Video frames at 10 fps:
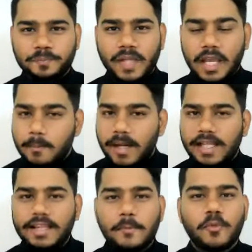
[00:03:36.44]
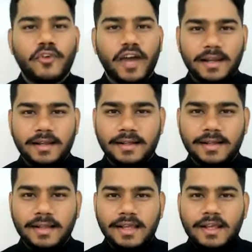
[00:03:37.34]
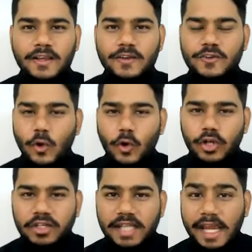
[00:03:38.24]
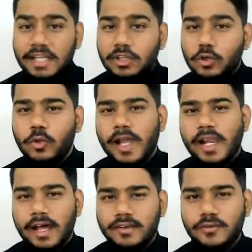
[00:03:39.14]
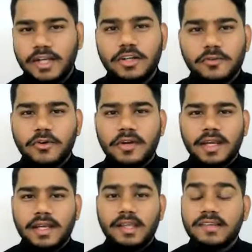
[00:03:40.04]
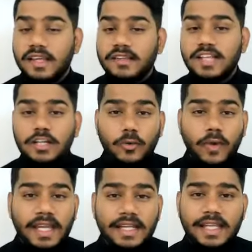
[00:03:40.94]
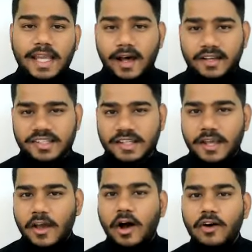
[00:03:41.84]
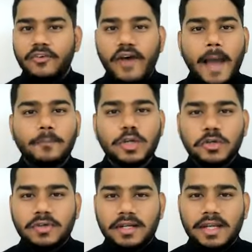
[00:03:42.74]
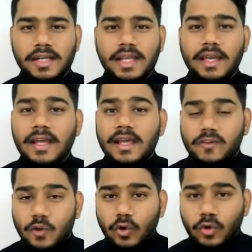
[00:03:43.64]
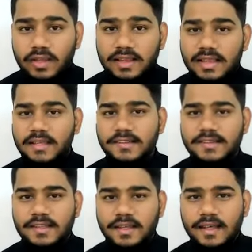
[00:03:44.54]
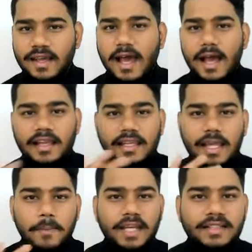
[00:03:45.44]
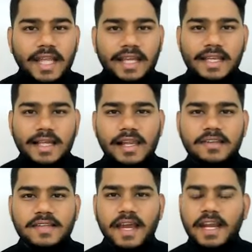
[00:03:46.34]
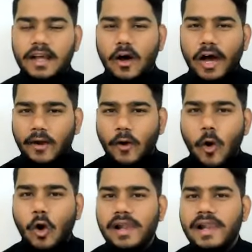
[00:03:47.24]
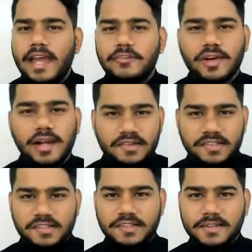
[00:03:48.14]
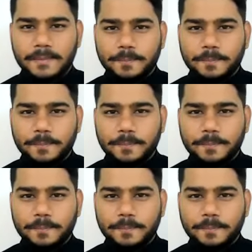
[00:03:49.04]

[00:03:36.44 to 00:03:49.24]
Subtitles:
in building the profile. So 10 to 12 hours of interview training, 60 to 80 hours of aptitude training. So this, keeping technical aside, are all live classes.